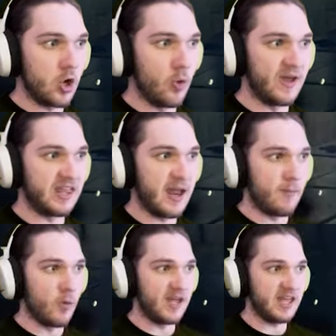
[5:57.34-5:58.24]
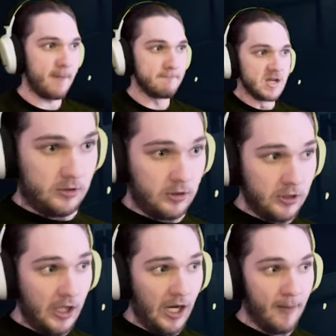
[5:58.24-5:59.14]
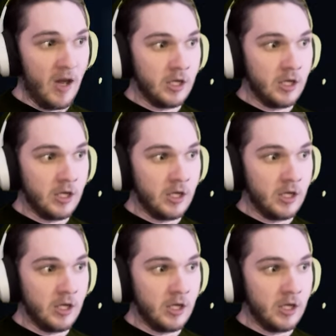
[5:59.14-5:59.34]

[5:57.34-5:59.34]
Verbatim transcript: Obey the game. Obey the game. Climb!